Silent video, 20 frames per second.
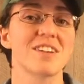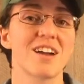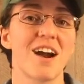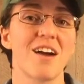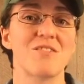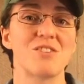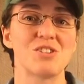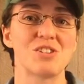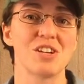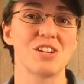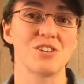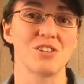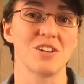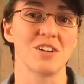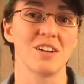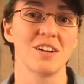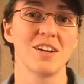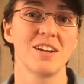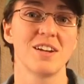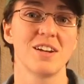the
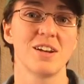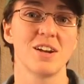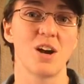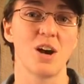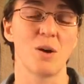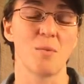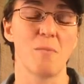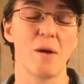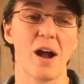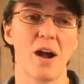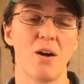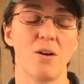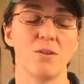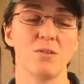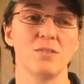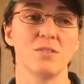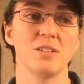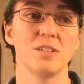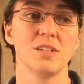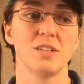conversation
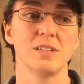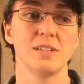about